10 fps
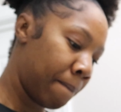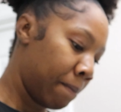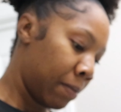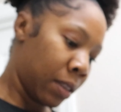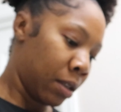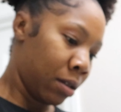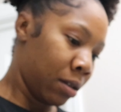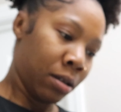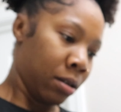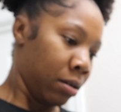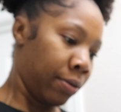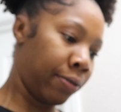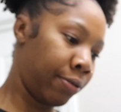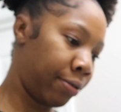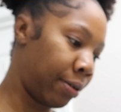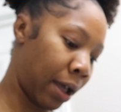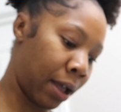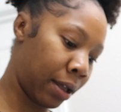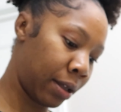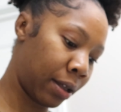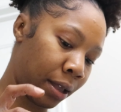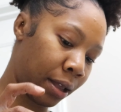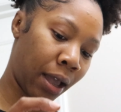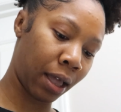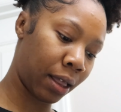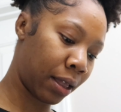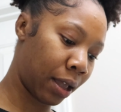No one is speaking in this clip.